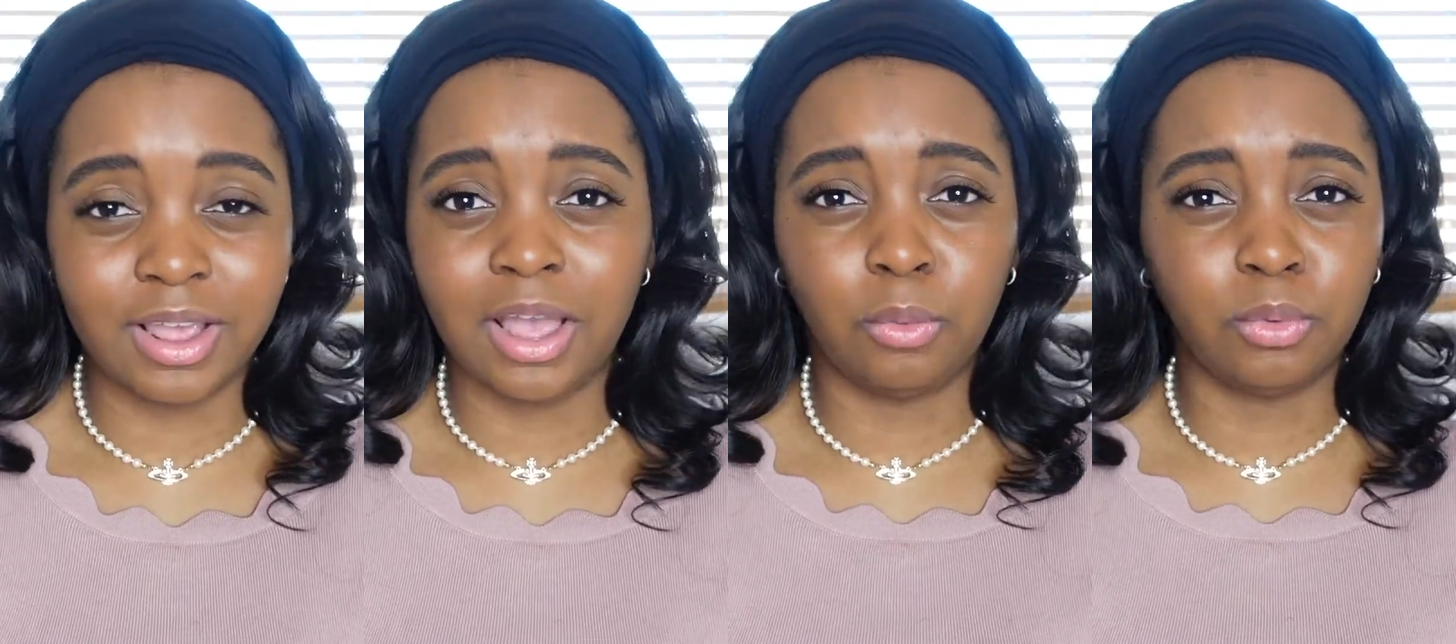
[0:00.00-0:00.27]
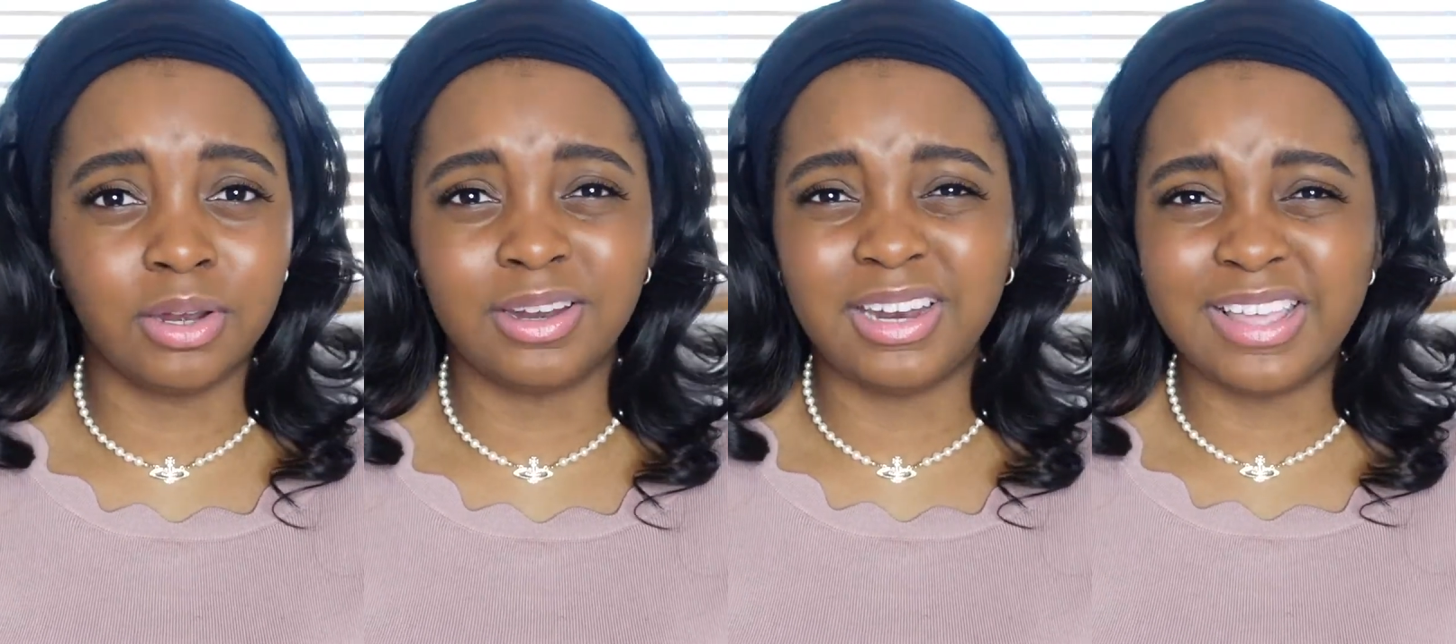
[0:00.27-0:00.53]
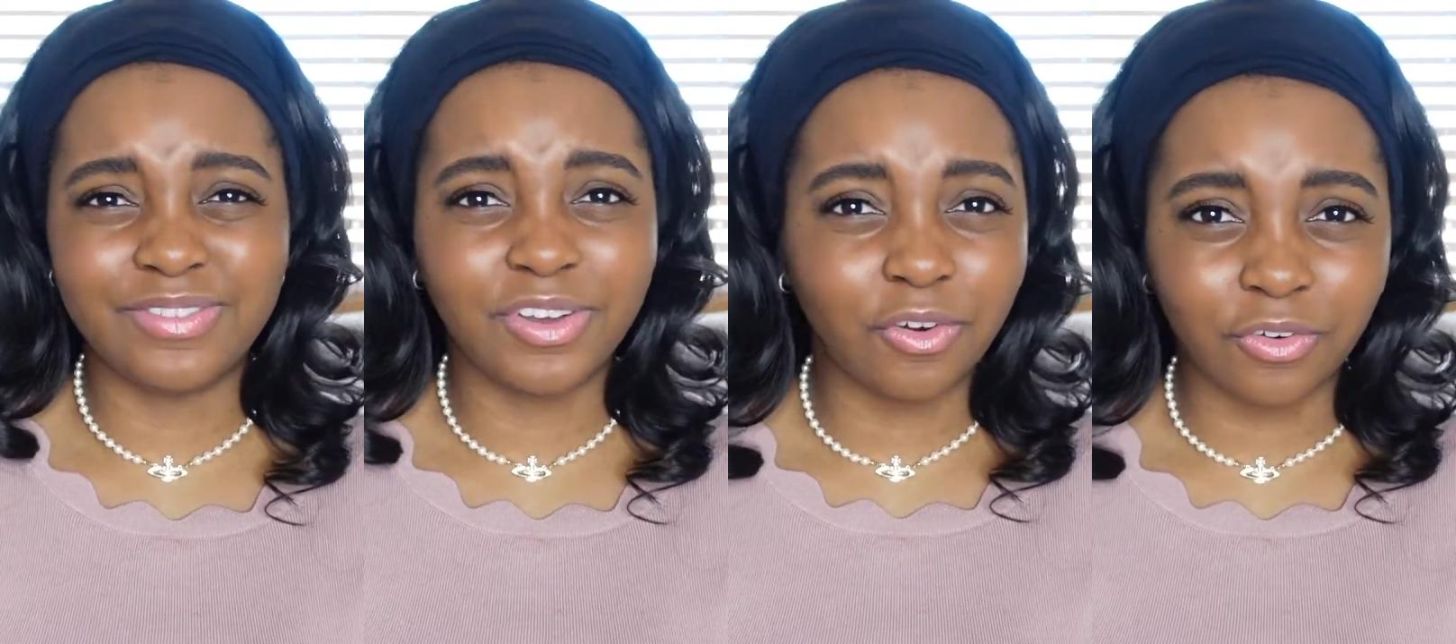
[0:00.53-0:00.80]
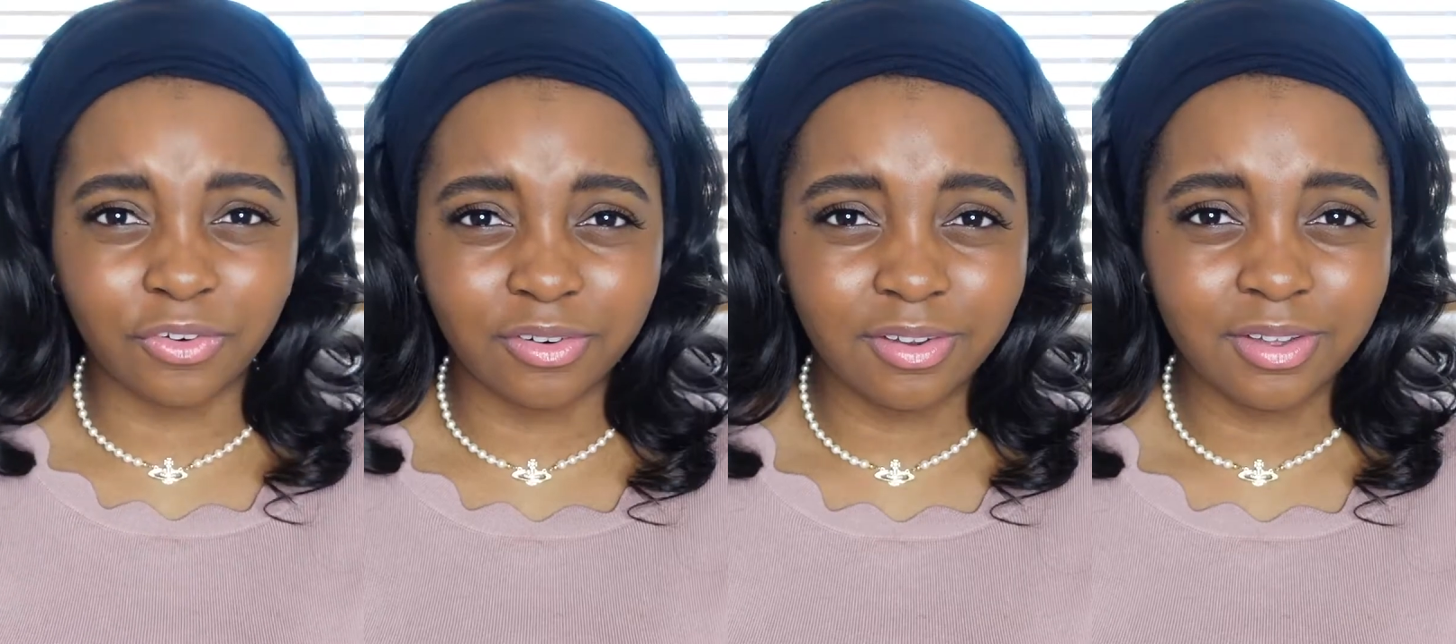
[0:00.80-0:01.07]
I wouldn't leave it
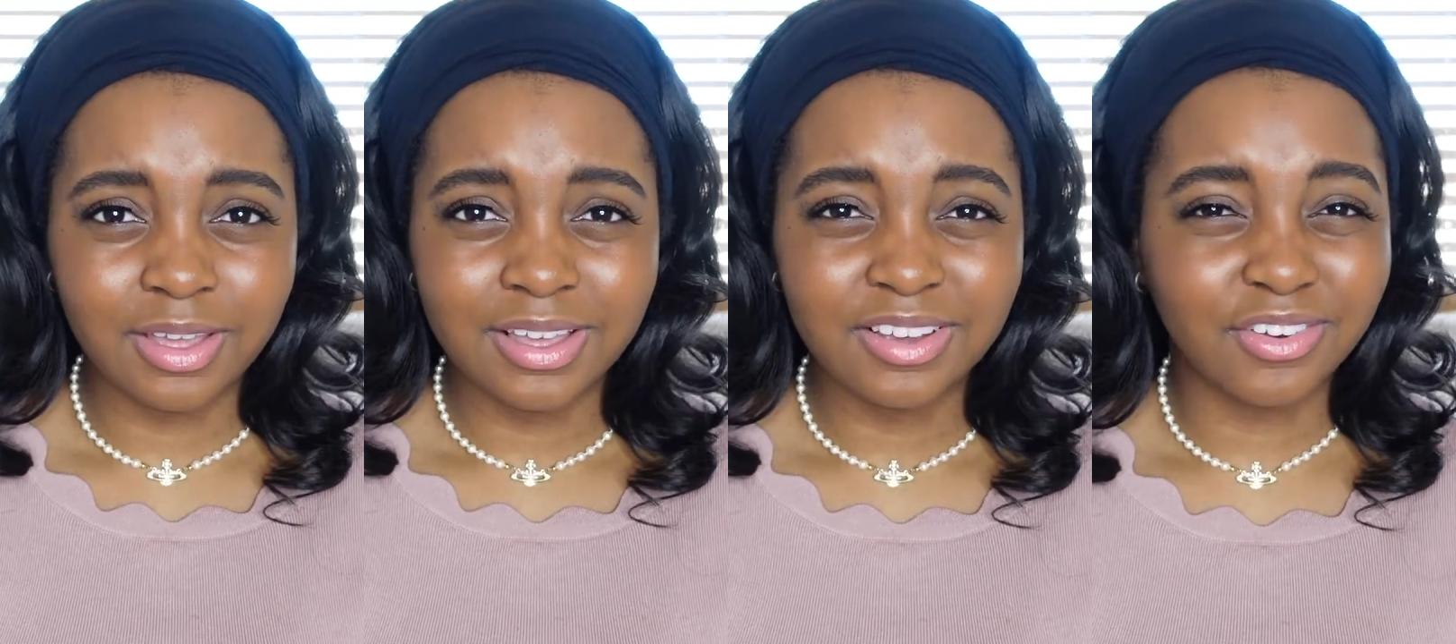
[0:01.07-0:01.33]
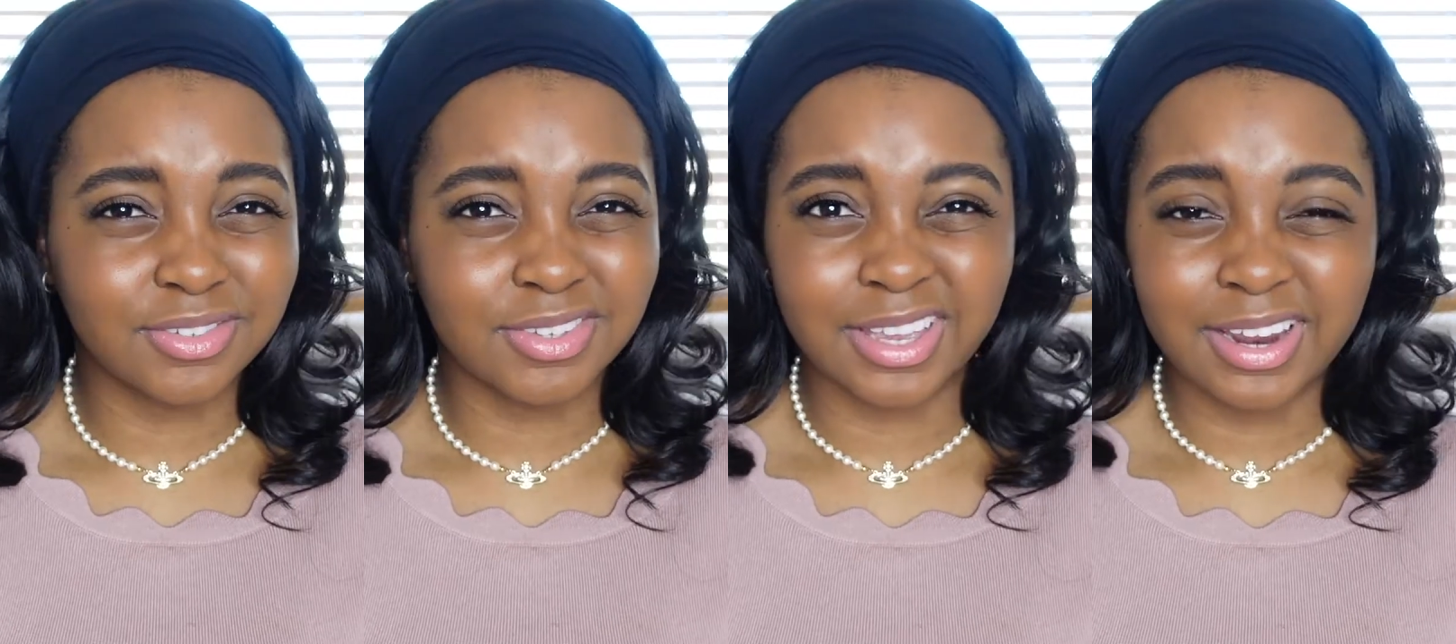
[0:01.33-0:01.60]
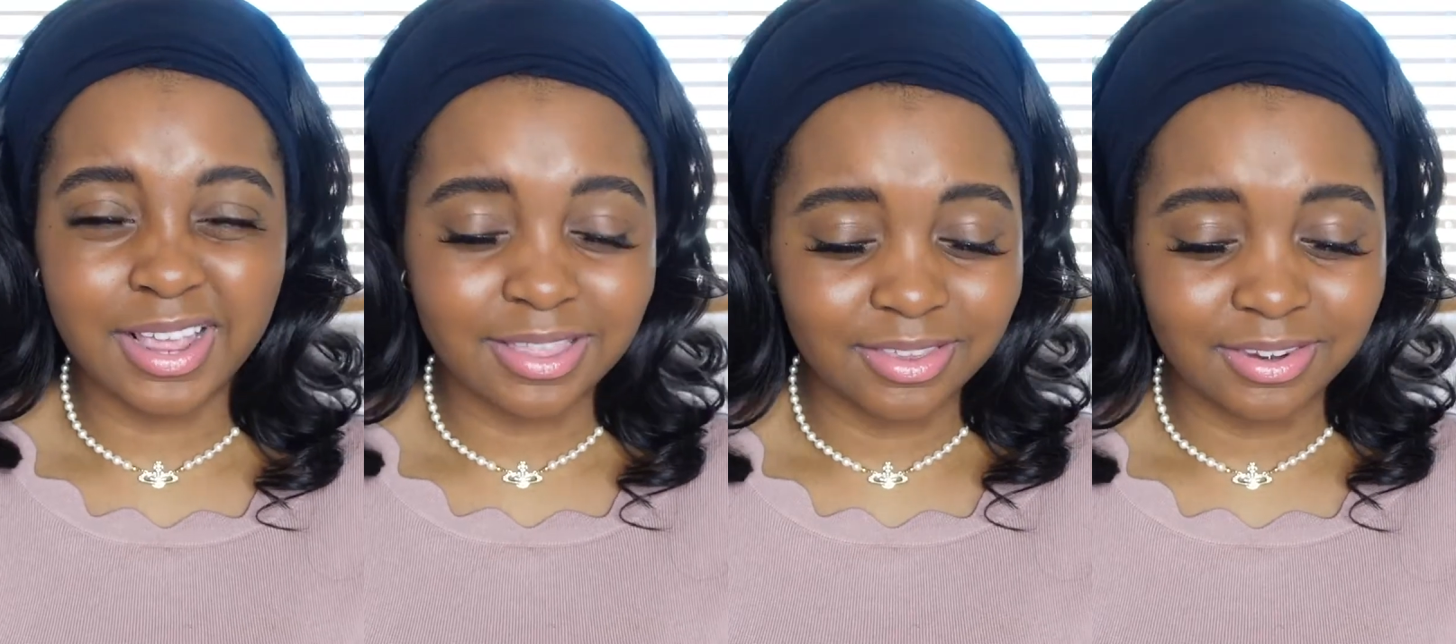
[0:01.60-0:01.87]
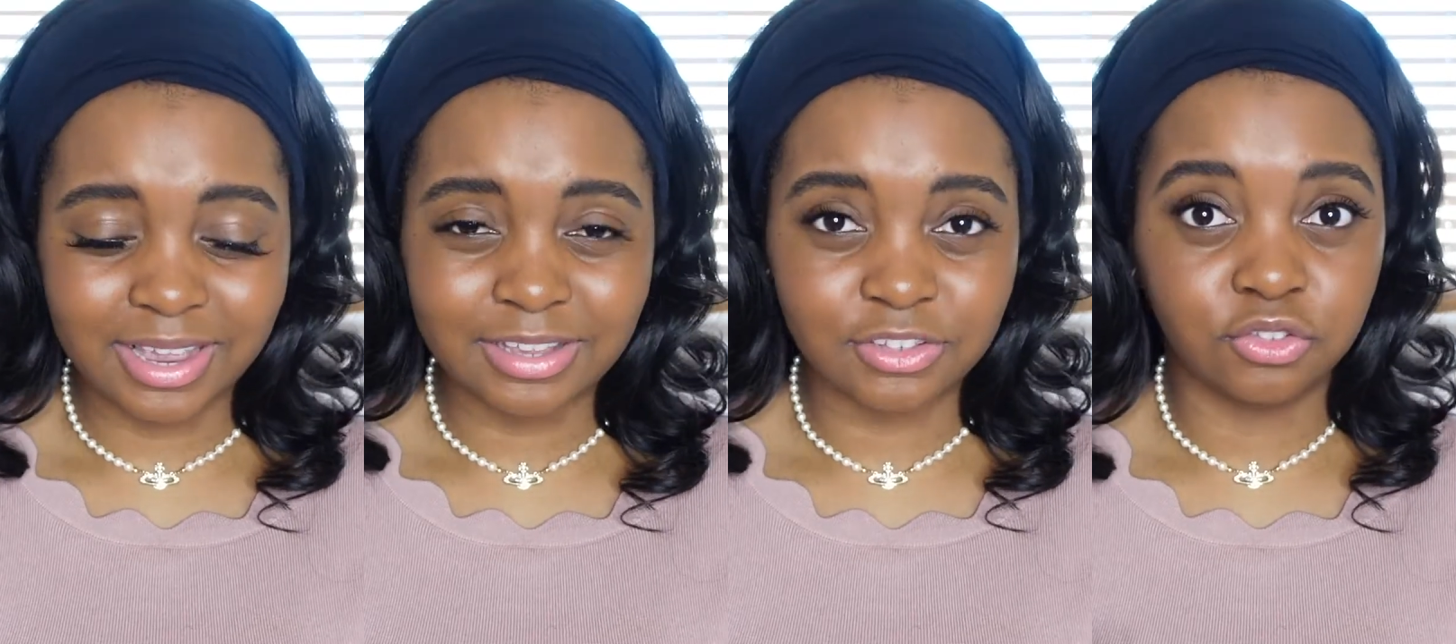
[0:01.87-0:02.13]
on because at the end of
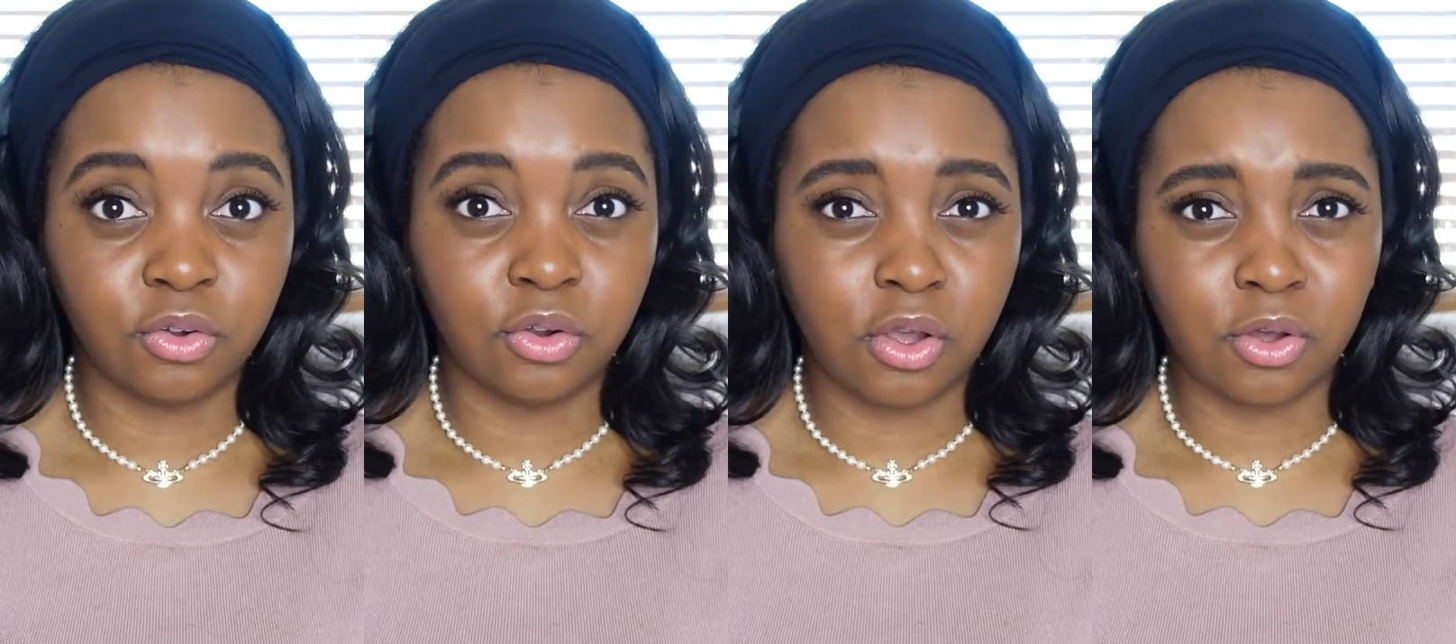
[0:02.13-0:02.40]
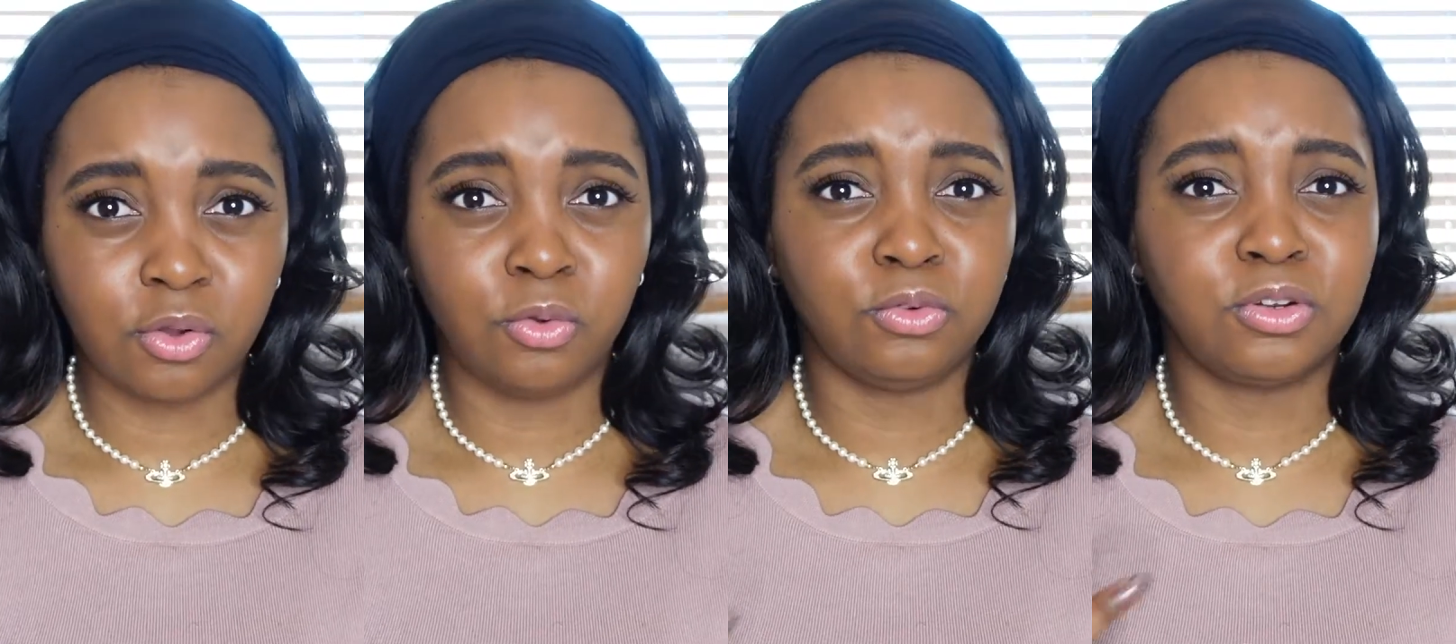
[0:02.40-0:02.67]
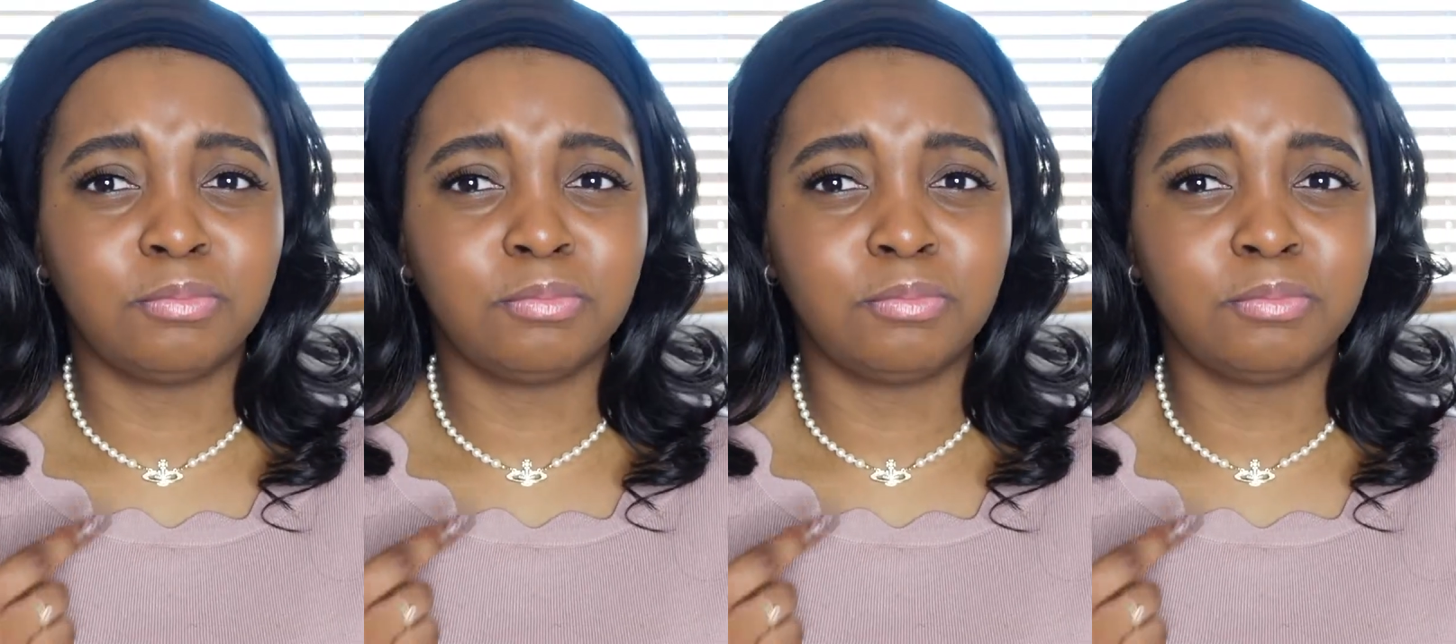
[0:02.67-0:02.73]
the day it's not gold.